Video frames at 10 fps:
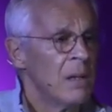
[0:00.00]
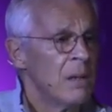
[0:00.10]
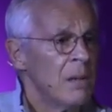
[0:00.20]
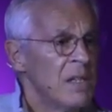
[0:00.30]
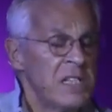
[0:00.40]

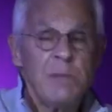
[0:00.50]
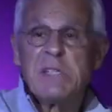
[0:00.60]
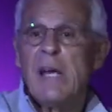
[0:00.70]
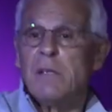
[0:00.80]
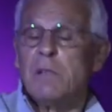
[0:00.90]
It seems
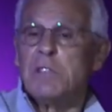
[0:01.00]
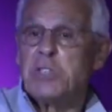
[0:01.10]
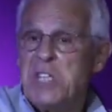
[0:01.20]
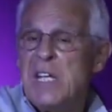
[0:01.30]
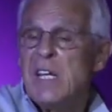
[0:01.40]
that
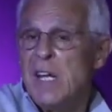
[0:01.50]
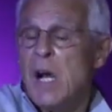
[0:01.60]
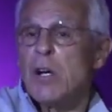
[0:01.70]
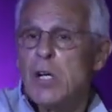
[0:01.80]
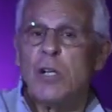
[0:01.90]
sin in
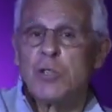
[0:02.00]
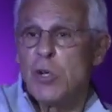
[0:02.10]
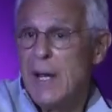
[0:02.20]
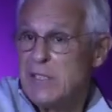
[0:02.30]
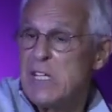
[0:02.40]
our culture,
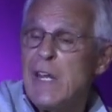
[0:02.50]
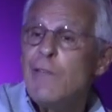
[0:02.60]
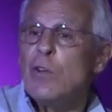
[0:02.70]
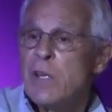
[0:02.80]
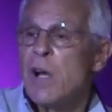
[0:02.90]
as
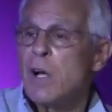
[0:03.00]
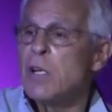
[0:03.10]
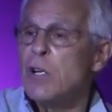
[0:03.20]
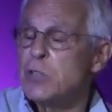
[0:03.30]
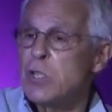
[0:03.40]
evil in our
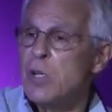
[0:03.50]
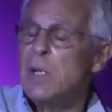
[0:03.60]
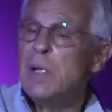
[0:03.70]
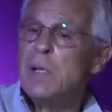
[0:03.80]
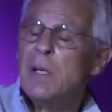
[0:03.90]
culture,
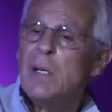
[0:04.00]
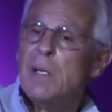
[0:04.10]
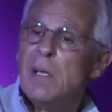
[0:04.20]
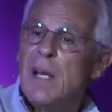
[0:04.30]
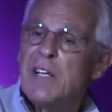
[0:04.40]

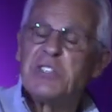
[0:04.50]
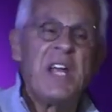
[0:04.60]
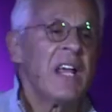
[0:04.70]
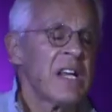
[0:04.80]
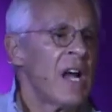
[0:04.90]
has
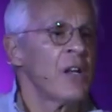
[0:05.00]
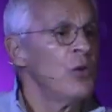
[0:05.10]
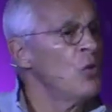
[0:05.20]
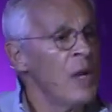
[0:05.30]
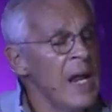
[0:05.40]
taken on a
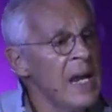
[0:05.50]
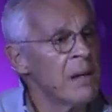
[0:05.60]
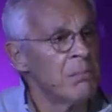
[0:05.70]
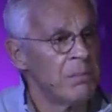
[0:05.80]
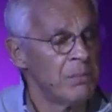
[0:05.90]
new name.